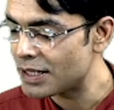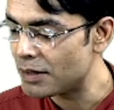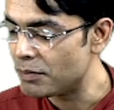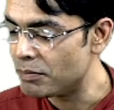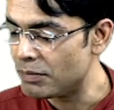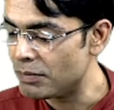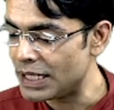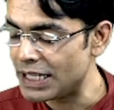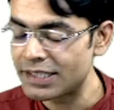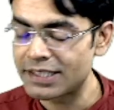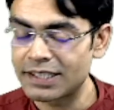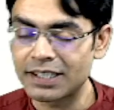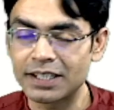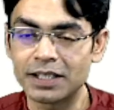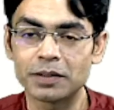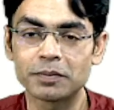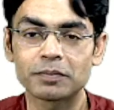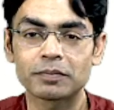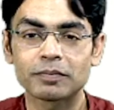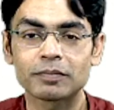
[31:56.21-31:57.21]
medicine.
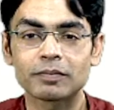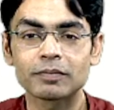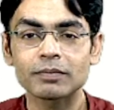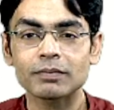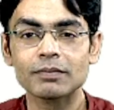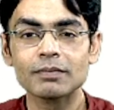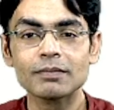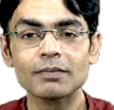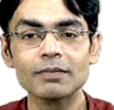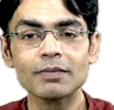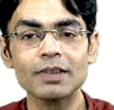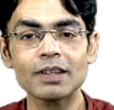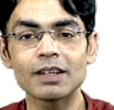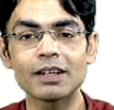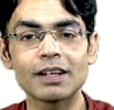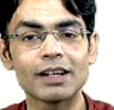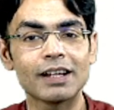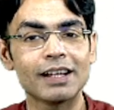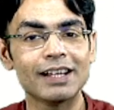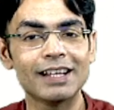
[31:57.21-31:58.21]

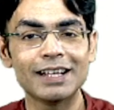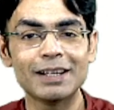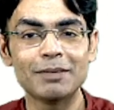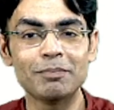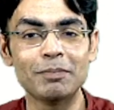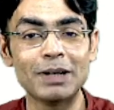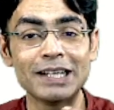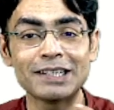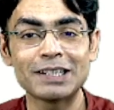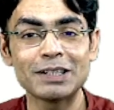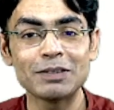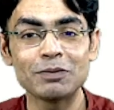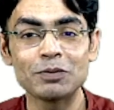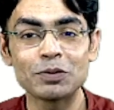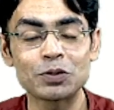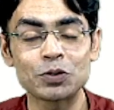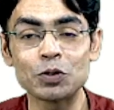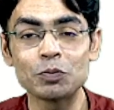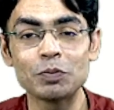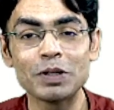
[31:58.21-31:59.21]
Medicine
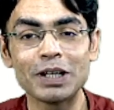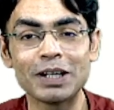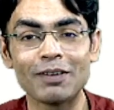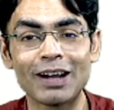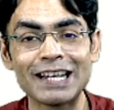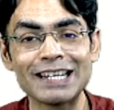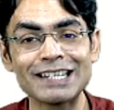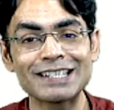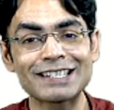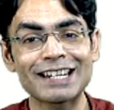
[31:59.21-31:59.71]
should be revised